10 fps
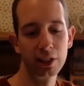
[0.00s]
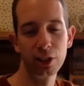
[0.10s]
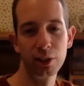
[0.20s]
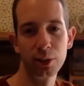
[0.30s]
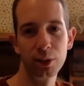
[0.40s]

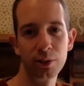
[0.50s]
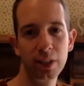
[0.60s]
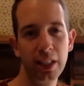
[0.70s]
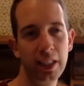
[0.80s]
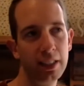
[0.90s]
So sort of,
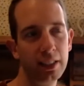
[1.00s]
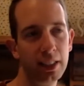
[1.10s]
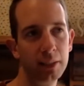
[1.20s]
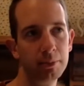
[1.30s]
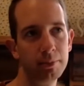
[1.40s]

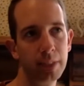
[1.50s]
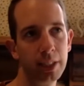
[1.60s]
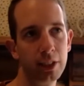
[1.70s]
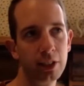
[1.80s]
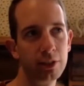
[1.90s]
I
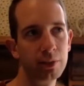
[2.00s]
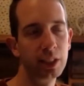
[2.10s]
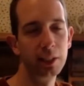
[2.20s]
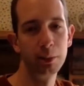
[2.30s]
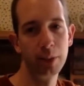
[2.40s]
don't know,
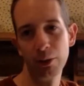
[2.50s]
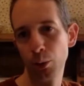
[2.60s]
dealing,